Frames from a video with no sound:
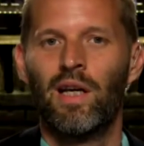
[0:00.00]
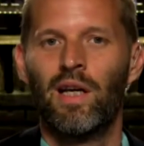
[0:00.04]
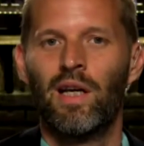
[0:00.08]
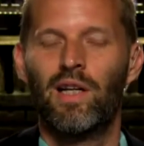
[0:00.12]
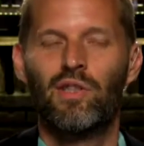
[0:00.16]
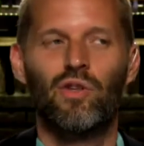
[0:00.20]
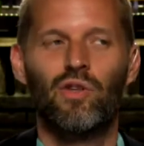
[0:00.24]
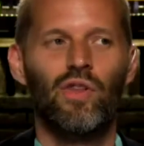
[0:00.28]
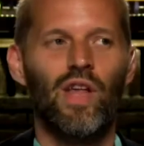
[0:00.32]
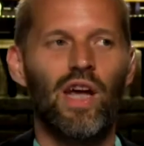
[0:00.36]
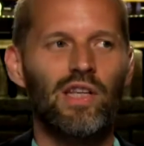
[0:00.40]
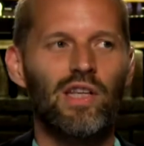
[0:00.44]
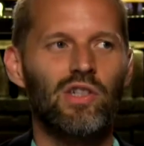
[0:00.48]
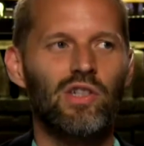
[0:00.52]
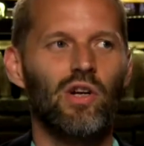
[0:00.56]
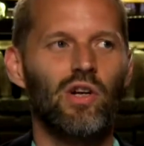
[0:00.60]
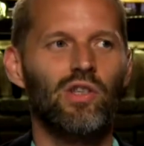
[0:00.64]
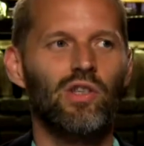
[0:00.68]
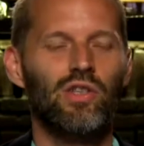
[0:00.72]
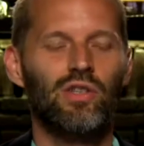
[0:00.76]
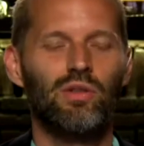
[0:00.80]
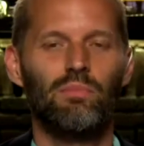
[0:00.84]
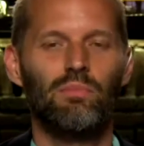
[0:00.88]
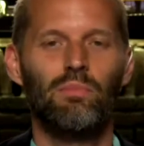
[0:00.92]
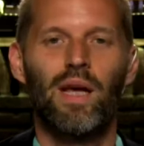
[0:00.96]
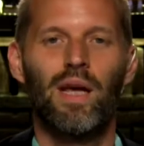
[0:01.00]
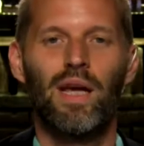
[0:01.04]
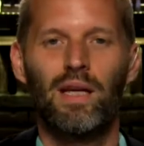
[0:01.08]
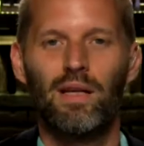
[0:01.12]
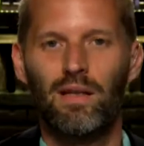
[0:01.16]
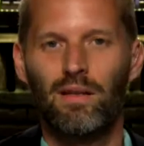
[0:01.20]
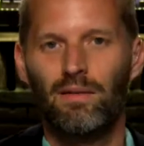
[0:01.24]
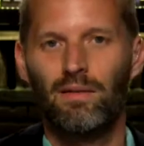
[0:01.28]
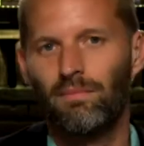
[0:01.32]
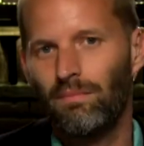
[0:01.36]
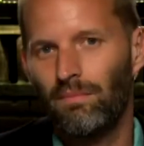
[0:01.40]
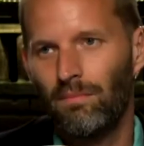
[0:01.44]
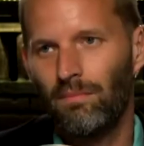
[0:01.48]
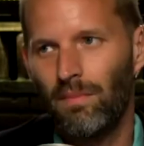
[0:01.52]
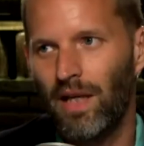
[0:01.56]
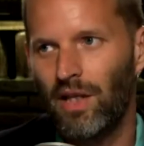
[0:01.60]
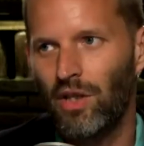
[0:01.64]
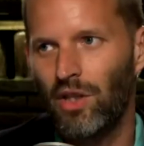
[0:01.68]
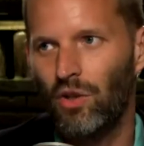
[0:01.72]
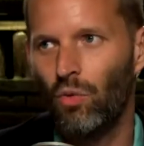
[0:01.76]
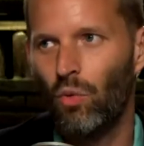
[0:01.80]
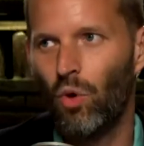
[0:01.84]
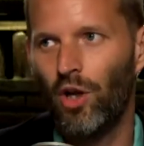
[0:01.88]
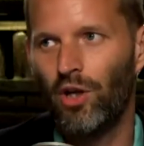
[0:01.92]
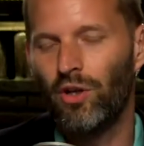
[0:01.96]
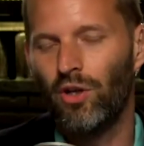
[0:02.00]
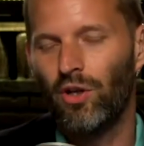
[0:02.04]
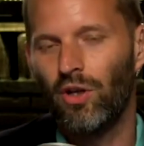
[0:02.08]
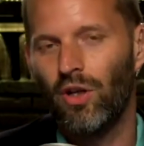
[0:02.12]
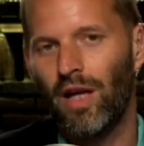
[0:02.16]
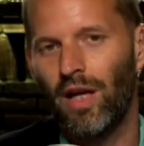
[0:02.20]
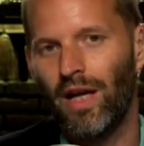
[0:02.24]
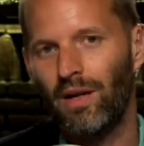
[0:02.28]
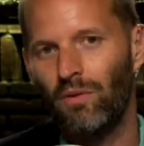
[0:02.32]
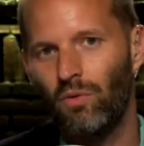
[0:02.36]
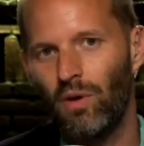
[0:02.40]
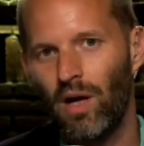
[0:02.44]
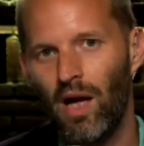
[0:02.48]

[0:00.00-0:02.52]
And so that starts yeah. to make make you wonder like,